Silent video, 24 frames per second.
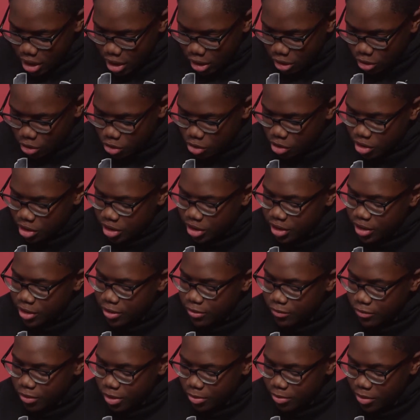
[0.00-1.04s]
Lorne
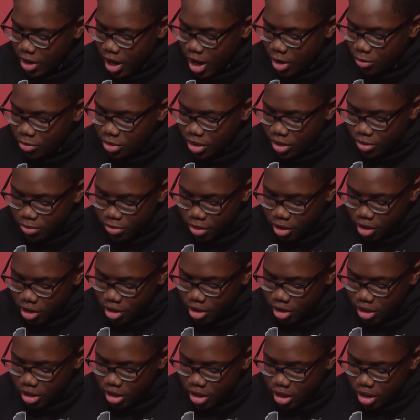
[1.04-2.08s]
from Albany Park.
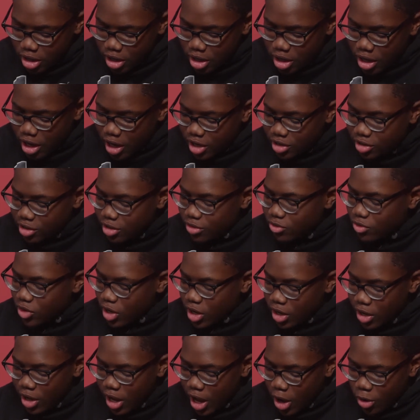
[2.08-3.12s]
As she
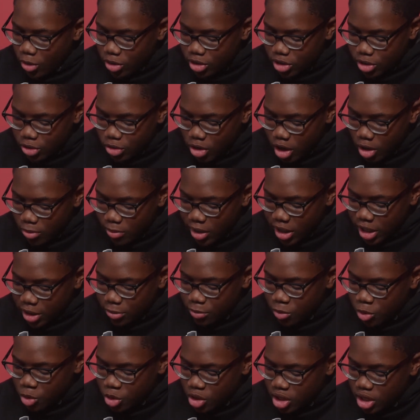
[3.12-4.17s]
said, how would you help my
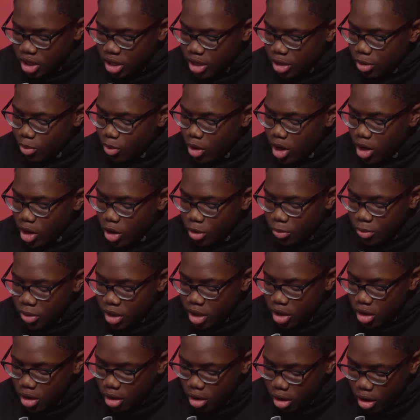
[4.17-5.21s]
community while
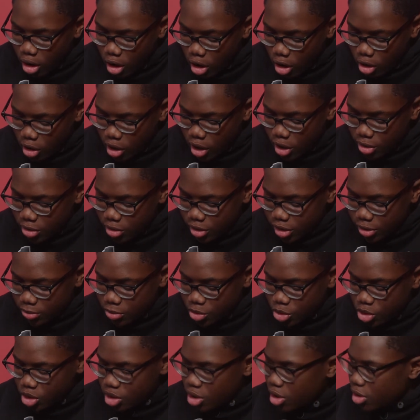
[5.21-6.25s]
helping all other
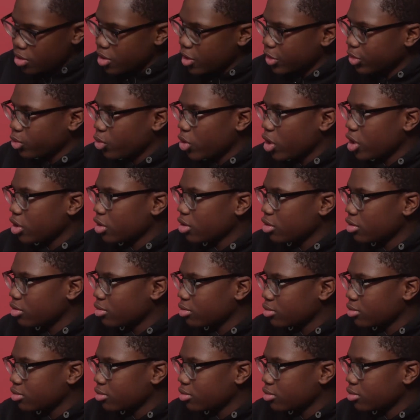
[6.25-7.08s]
communities as well?